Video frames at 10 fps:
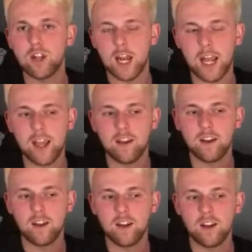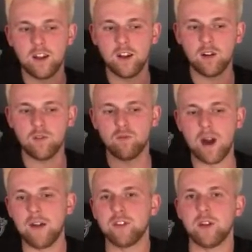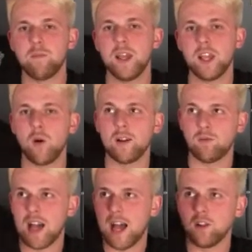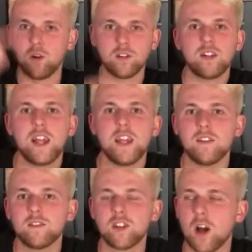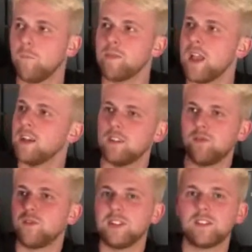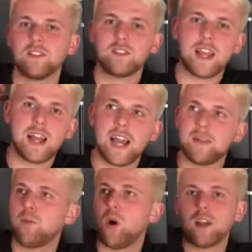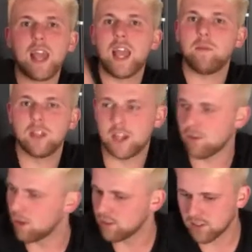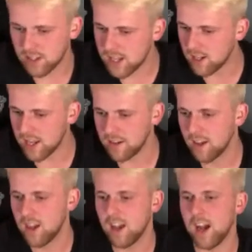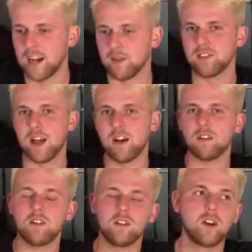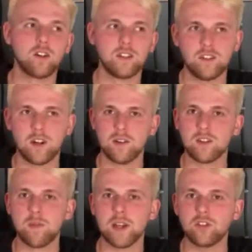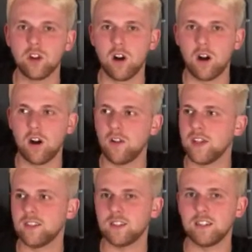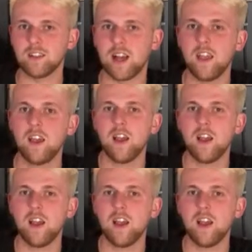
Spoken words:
in it, rather than me going, that looks neat. So for instance, say I'd put a cable in across a ceiling and I was like, oh god, you know, it's a bit short or this, and it's like